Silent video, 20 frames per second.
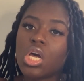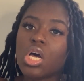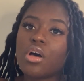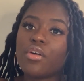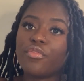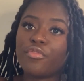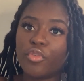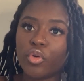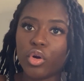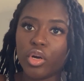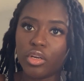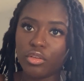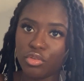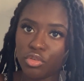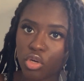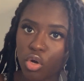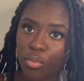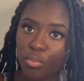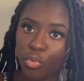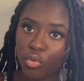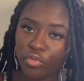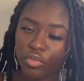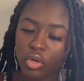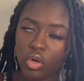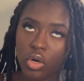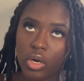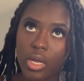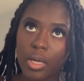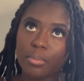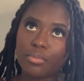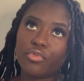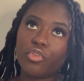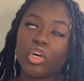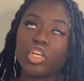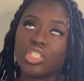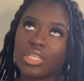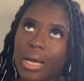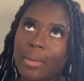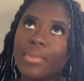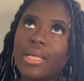for, you know, moving on up, for a
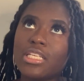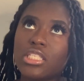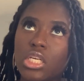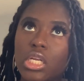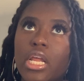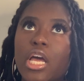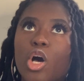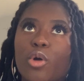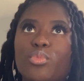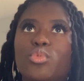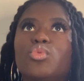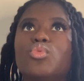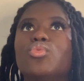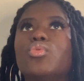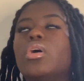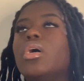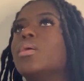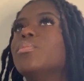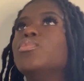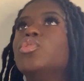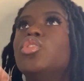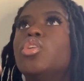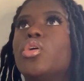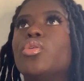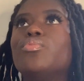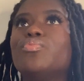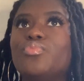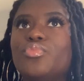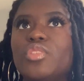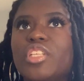job that's gonna help you you know,